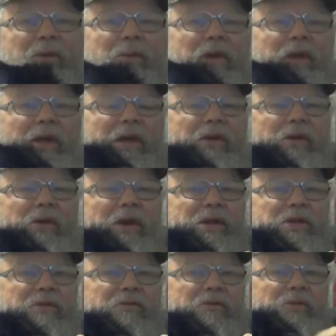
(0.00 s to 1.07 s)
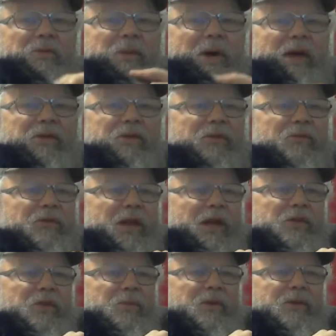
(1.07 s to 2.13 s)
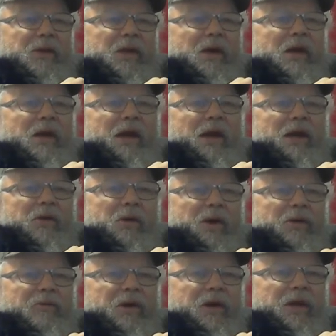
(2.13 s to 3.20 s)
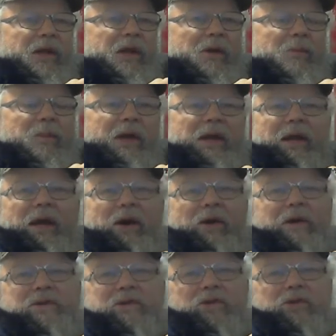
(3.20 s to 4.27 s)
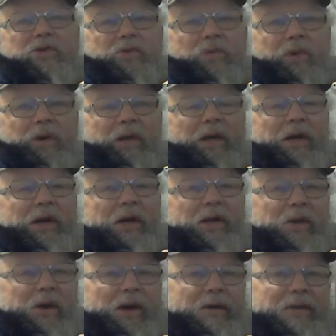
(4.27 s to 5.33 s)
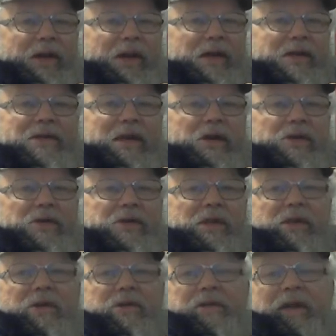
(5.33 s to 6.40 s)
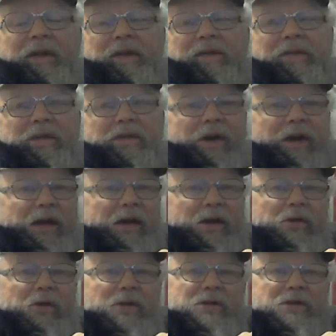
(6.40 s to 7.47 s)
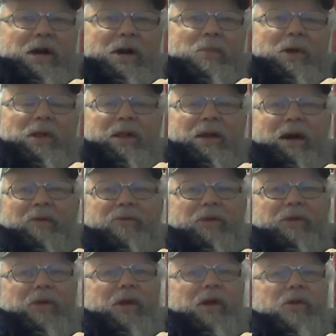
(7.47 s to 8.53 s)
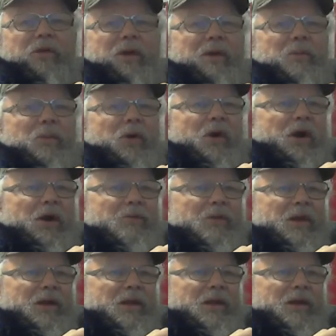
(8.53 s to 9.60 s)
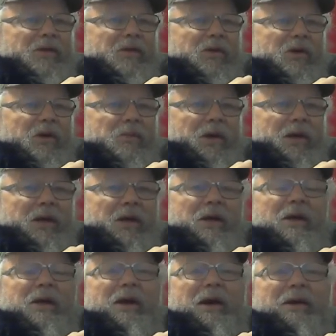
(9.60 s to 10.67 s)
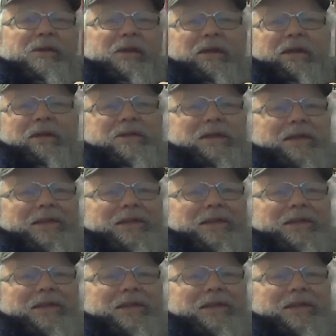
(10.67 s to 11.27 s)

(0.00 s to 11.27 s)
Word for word: million in donations from sponsors, philanthropists, and a crowdfunding campaign. Now, as usual, you have the naysayers, and they're saying it's either not going to do the job well enough or it's going to create more harm than it does good. But I say let's at